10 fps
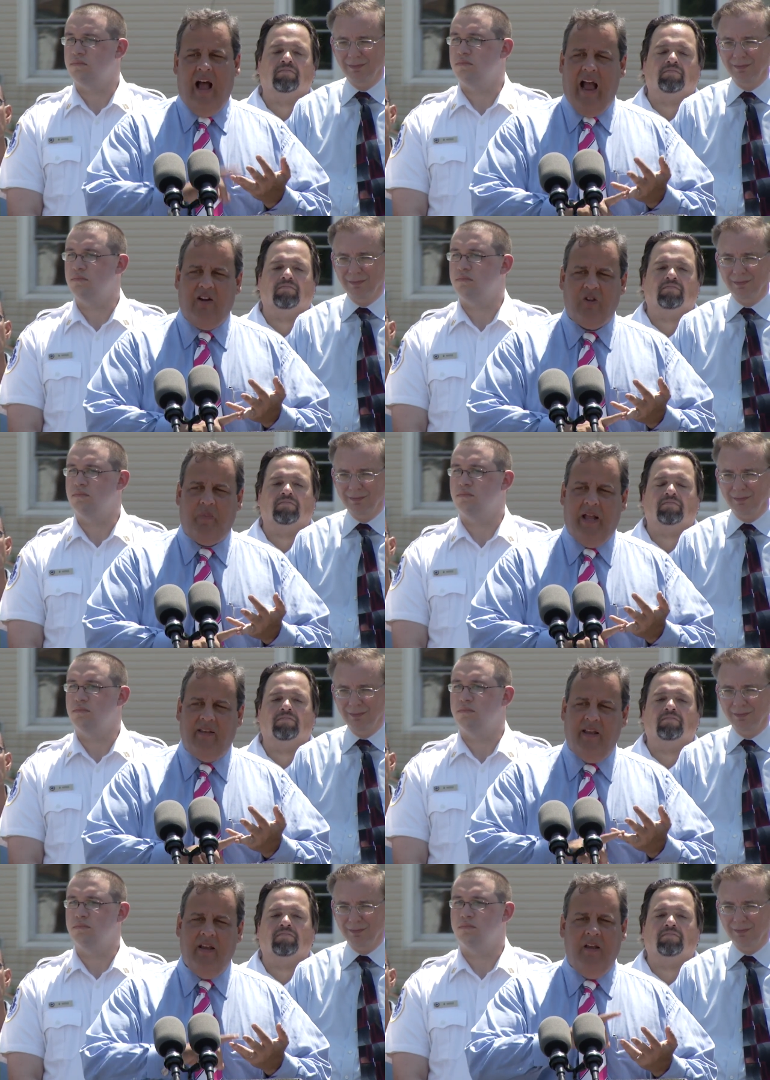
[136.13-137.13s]
Speaker 1: higher
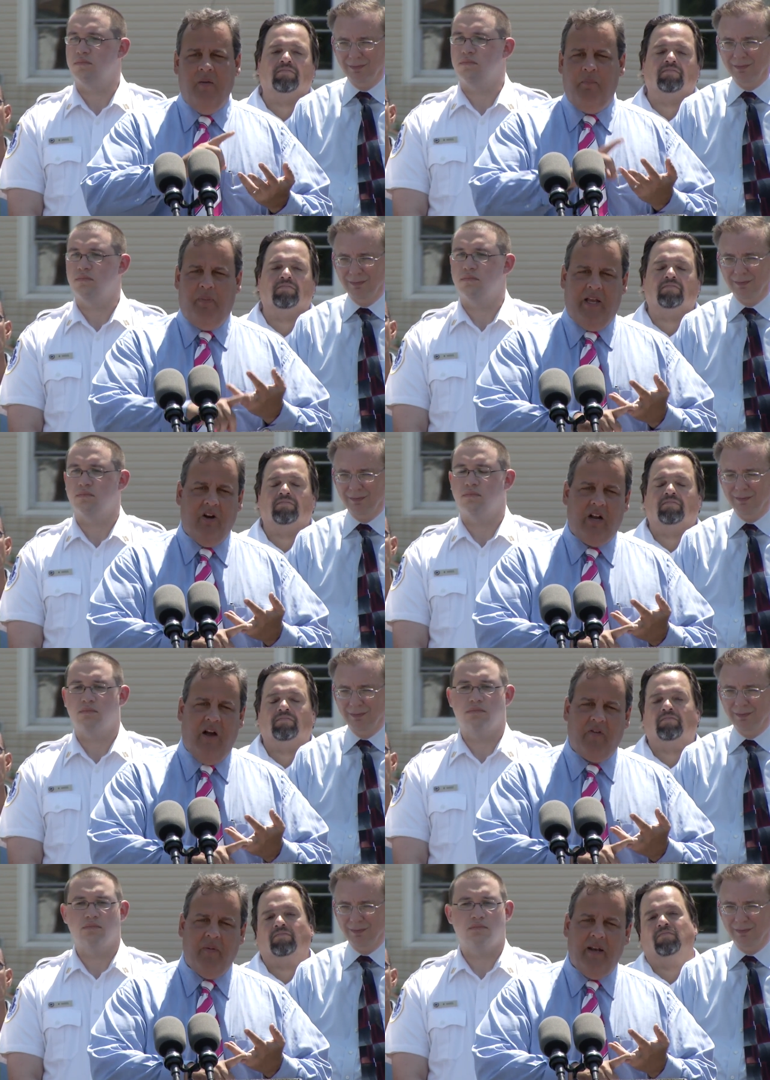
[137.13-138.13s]
spending, bigger
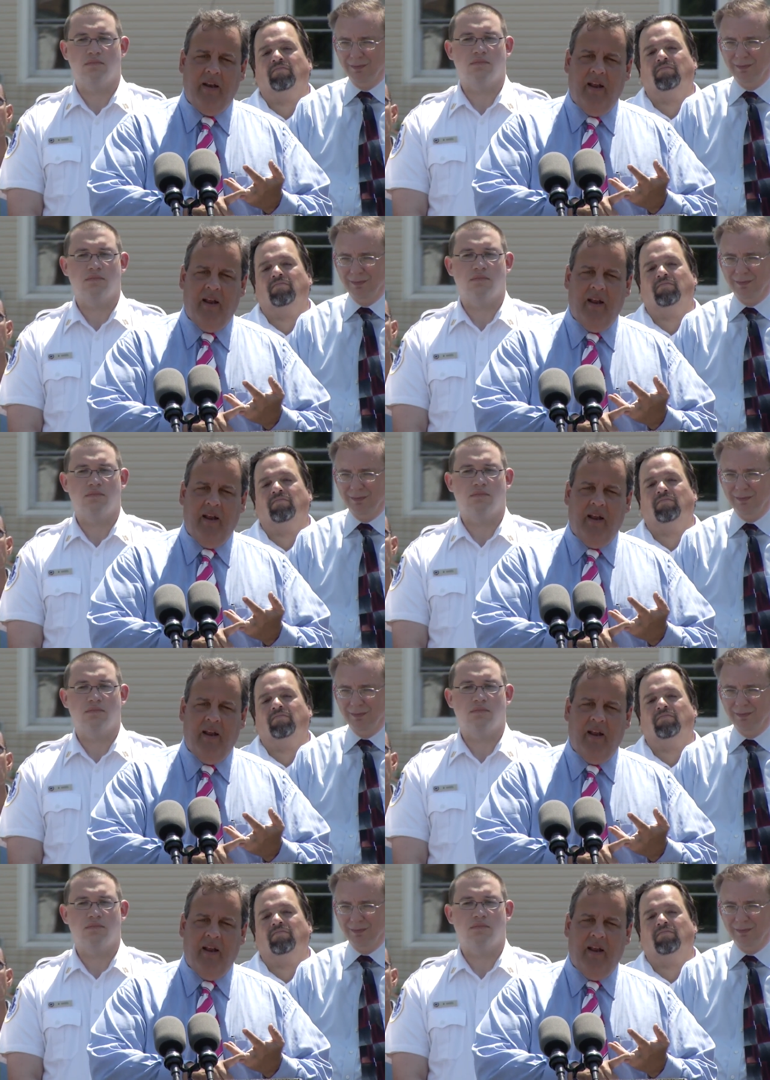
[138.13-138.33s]
government,